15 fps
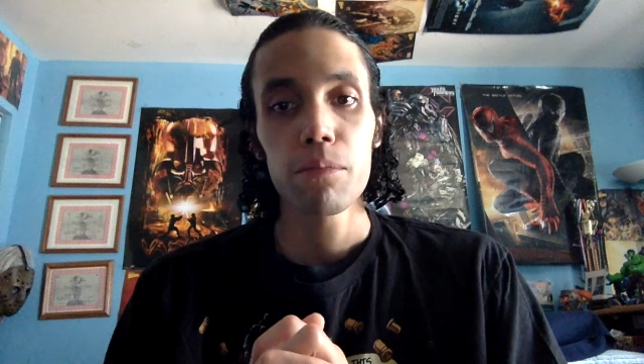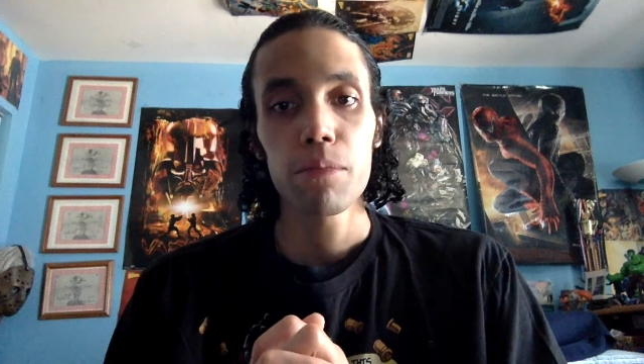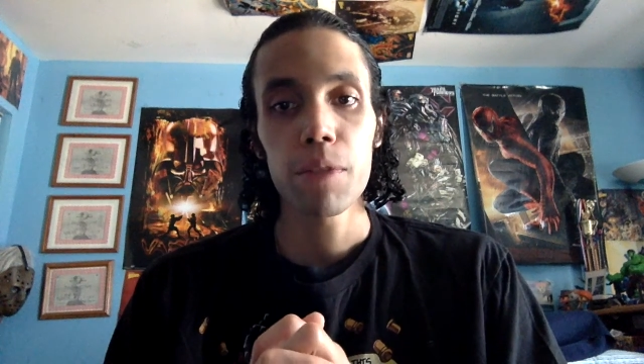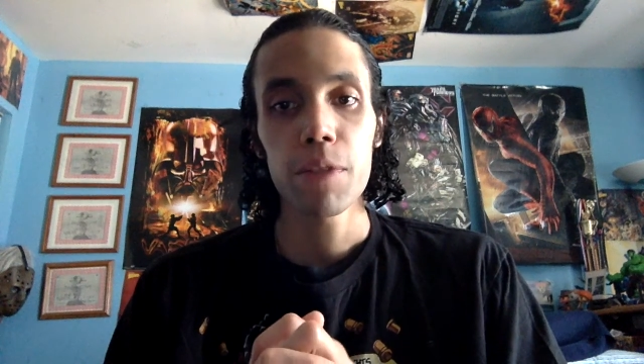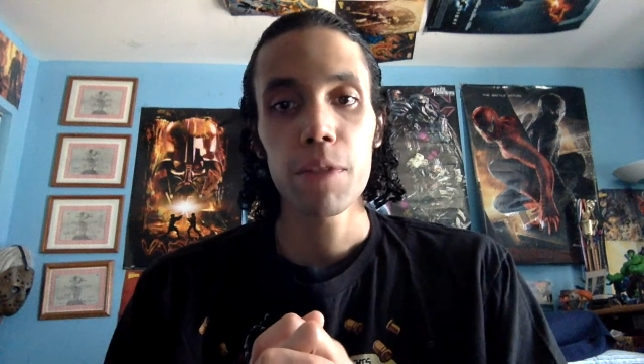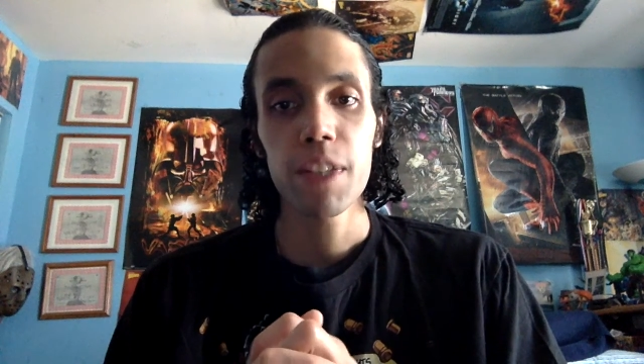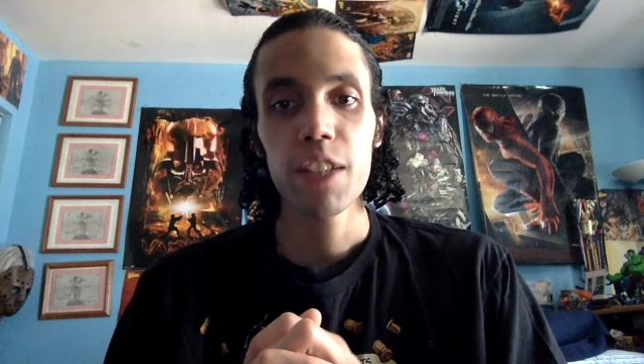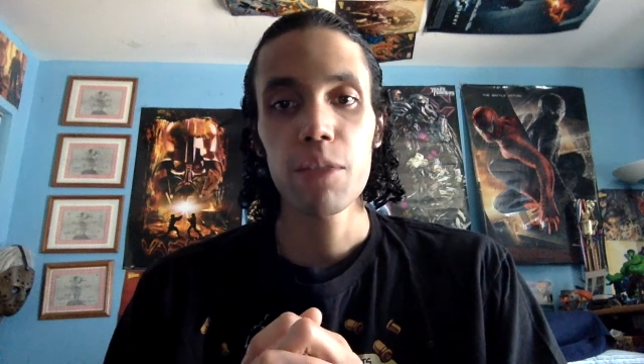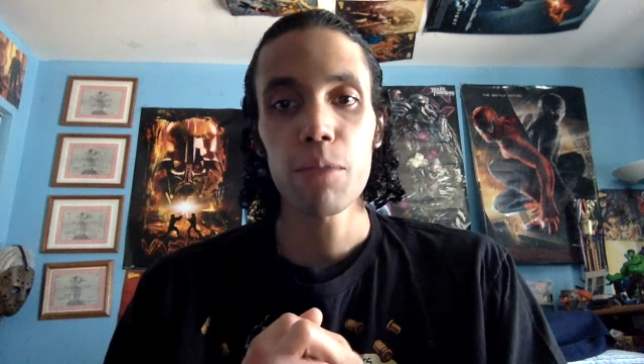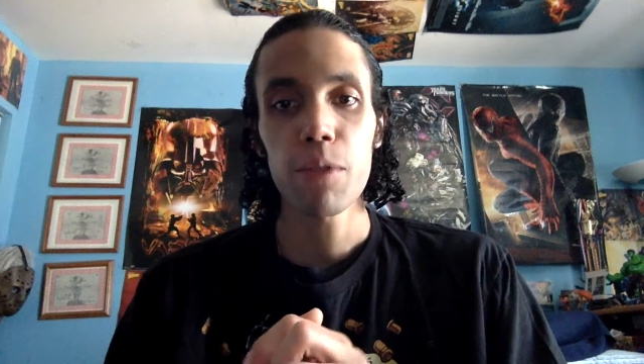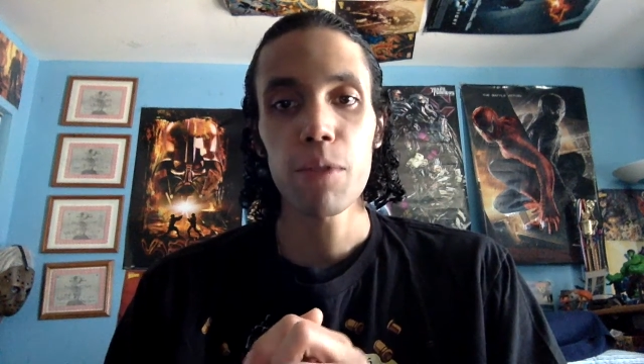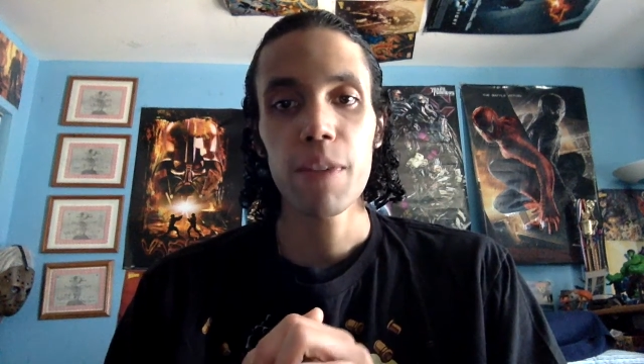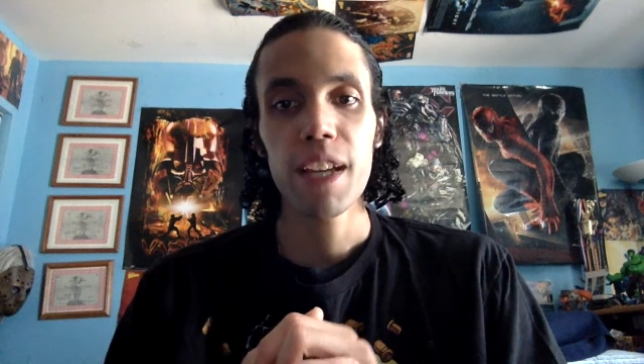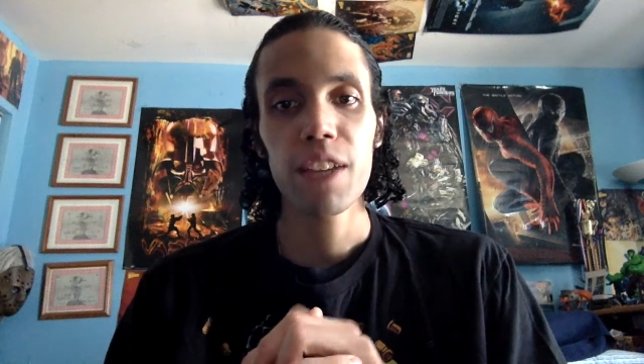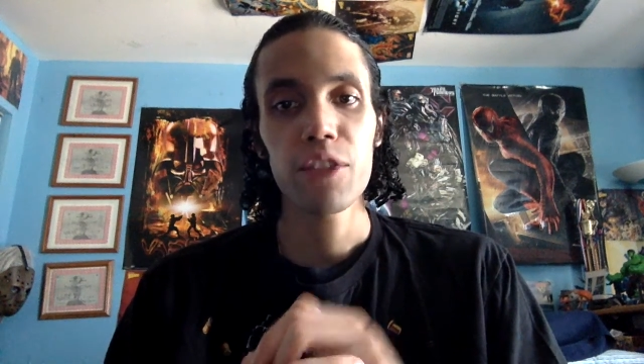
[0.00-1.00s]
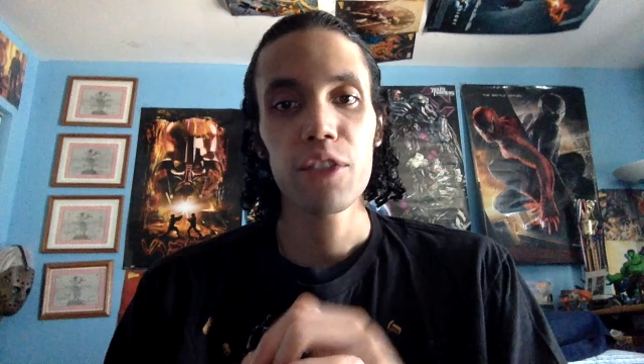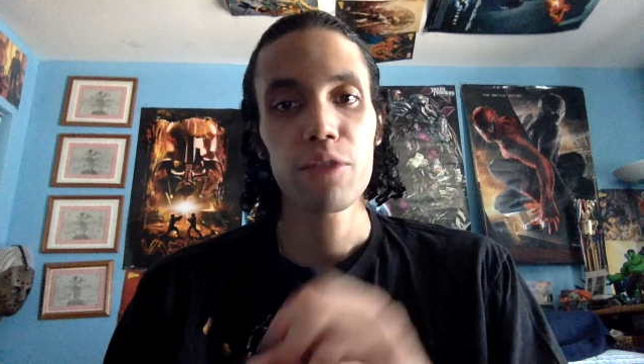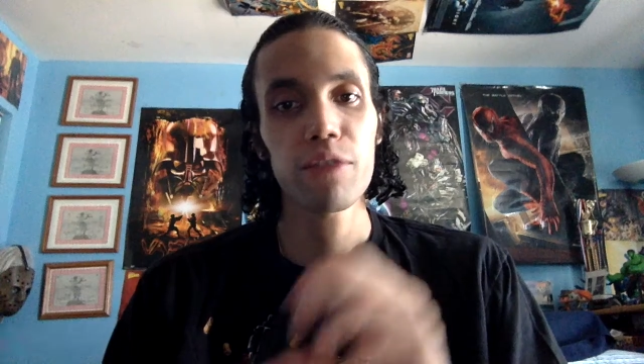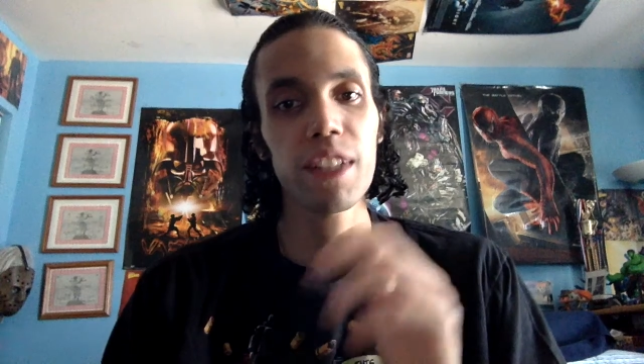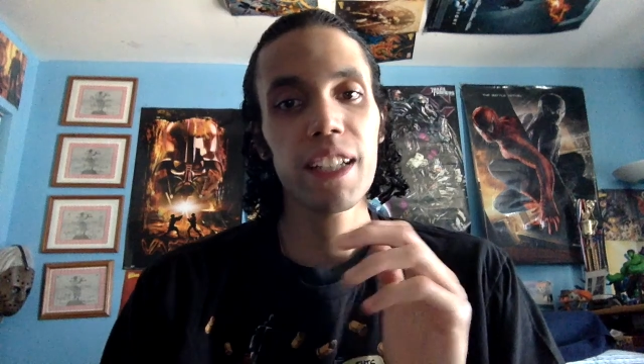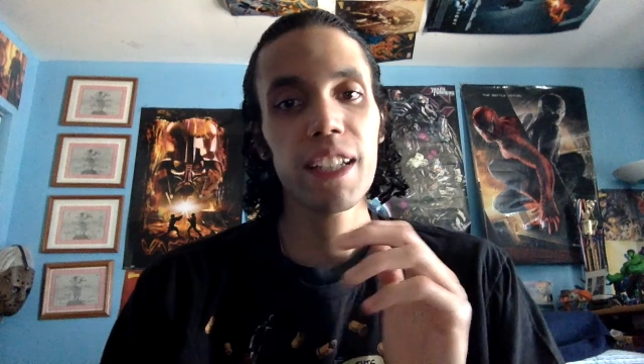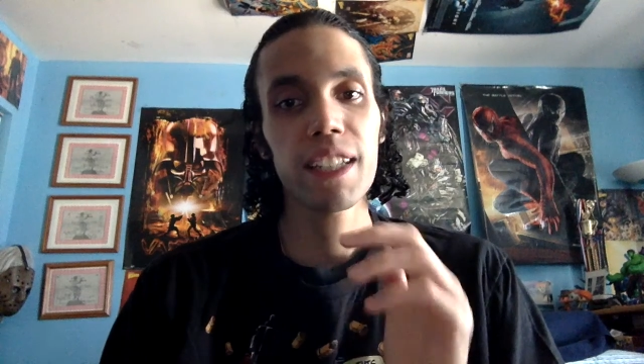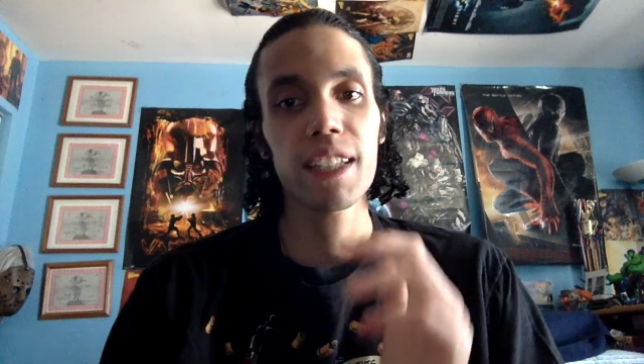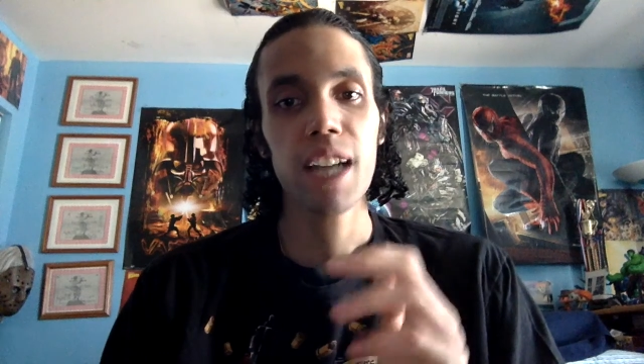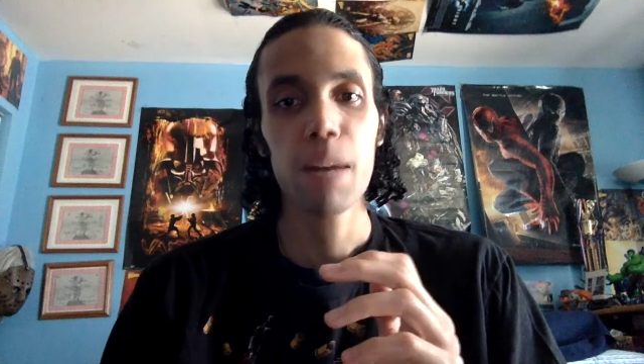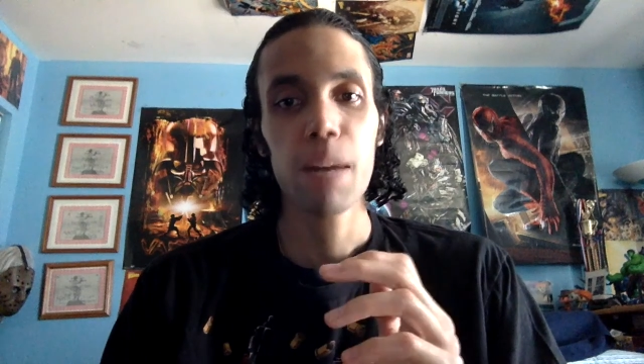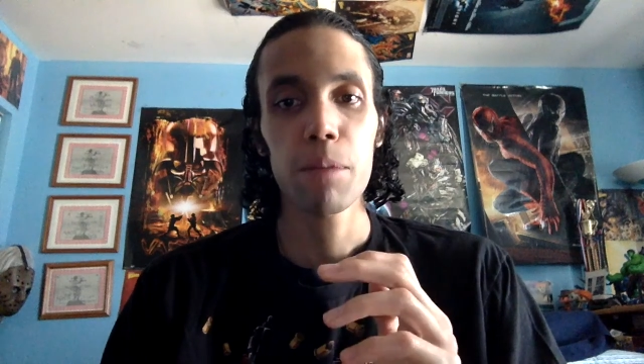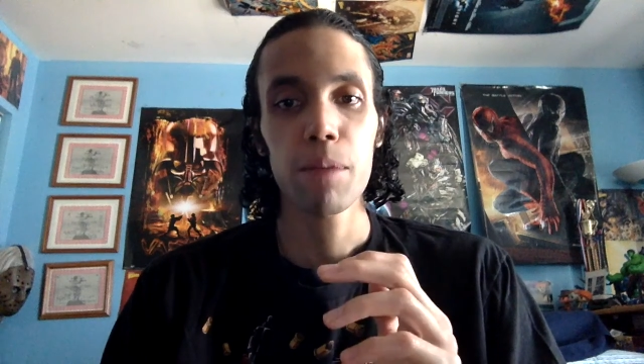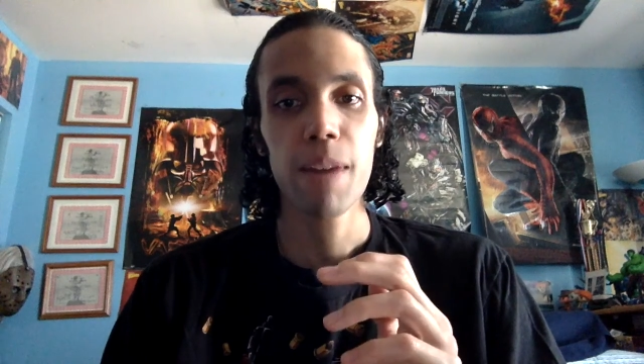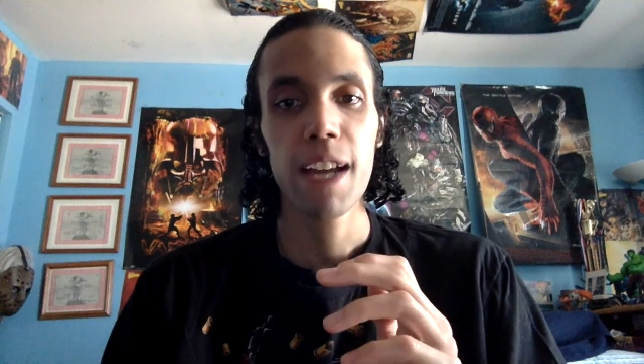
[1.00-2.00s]
But for this movie, it's really
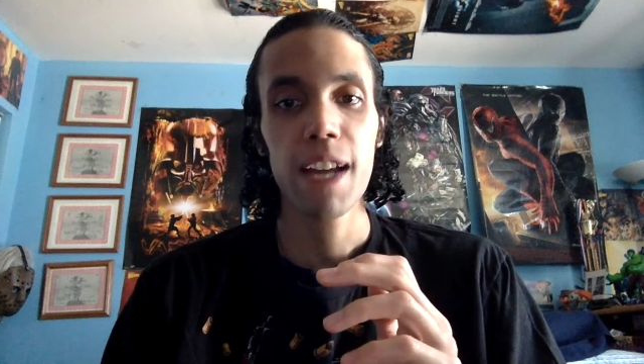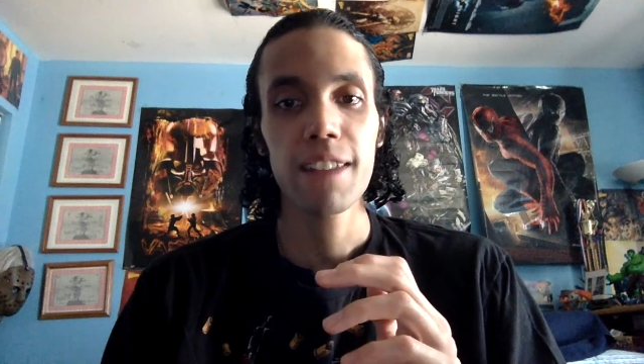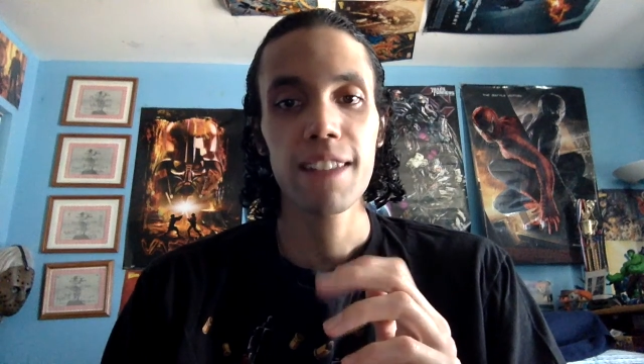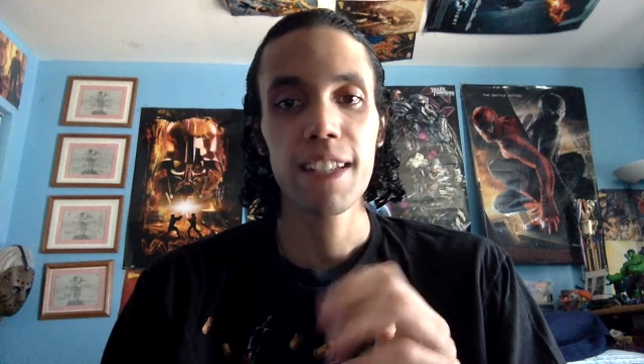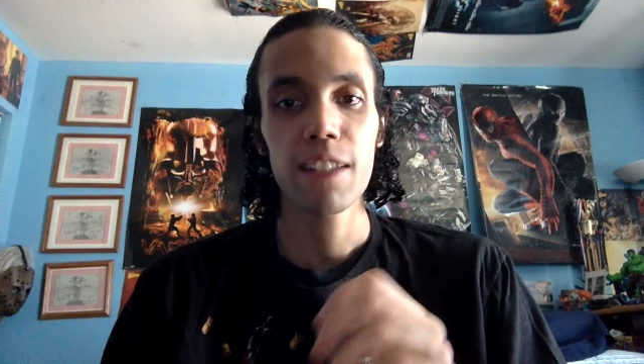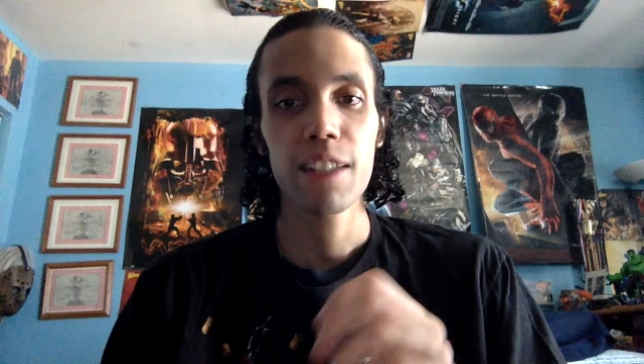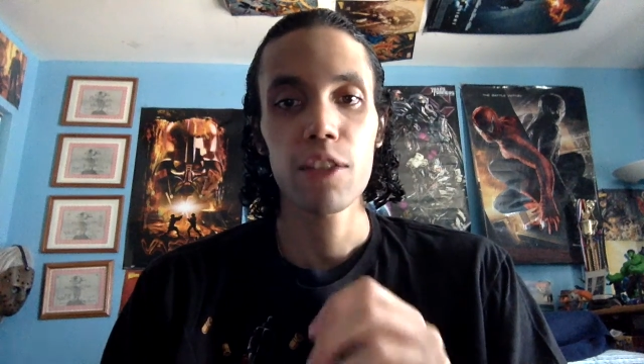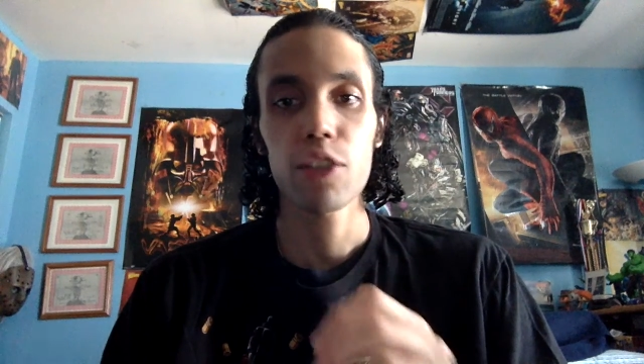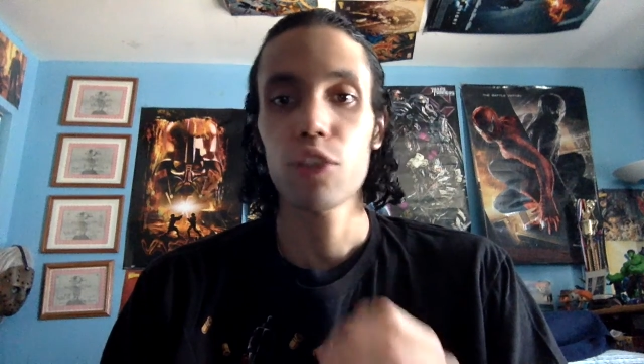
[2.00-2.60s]
compromising.